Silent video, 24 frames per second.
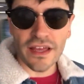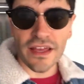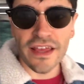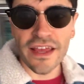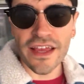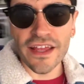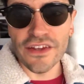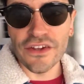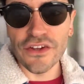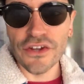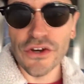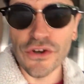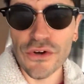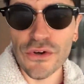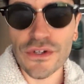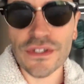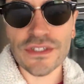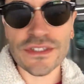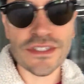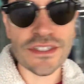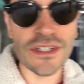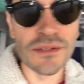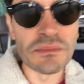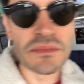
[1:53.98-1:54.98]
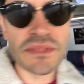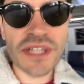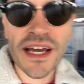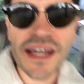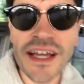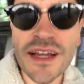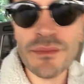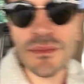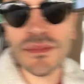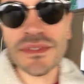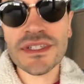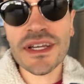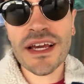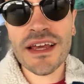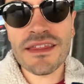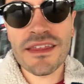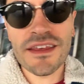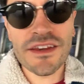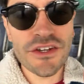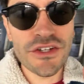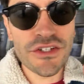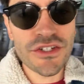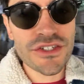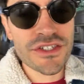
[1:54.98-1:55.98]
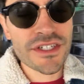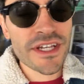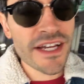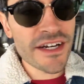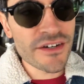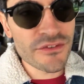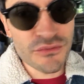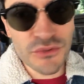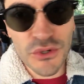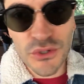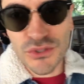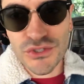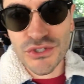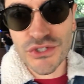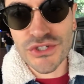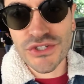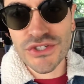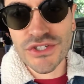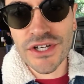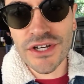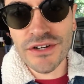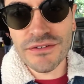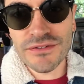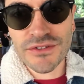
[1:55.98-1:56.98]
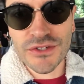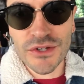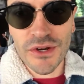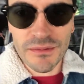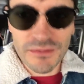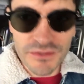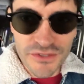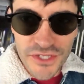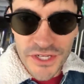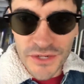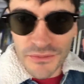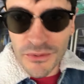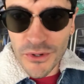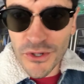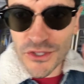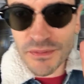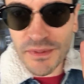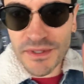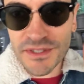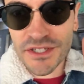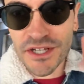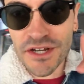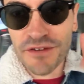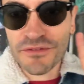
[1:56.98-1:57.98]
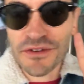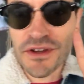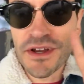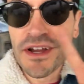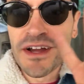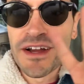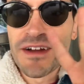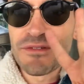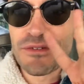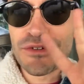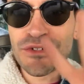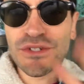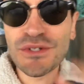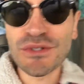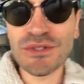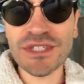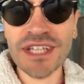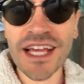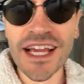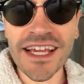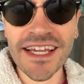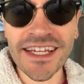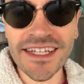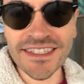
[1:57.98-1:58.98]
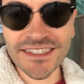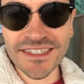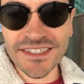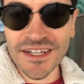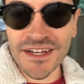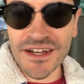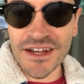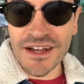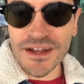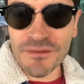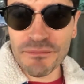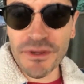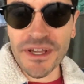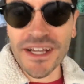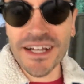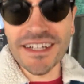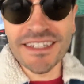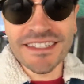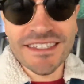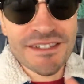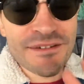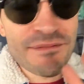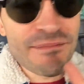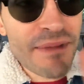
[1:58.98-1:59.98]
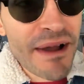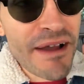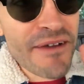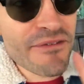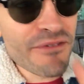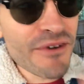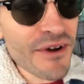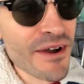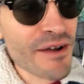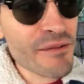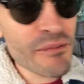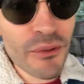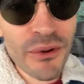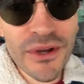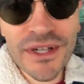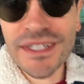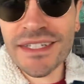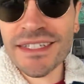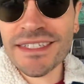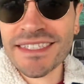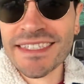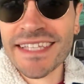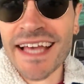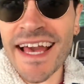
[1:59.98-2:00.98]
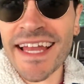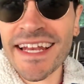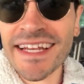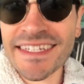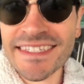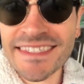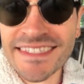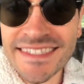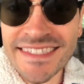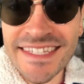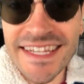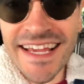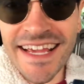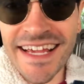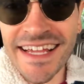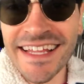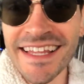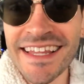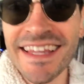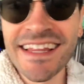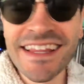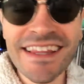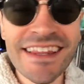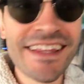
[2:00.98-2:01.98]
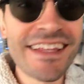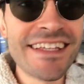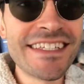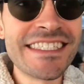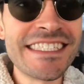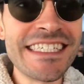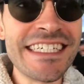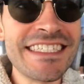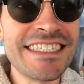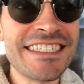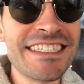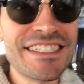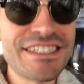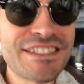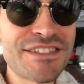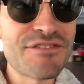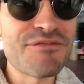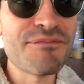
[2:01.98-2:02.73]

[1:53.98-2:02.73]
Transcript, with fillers: And you know, sometimes I think you just gotta roast yourself, so I'm just gonna roast myself for two seconds because my fuckboy status and the cheesiness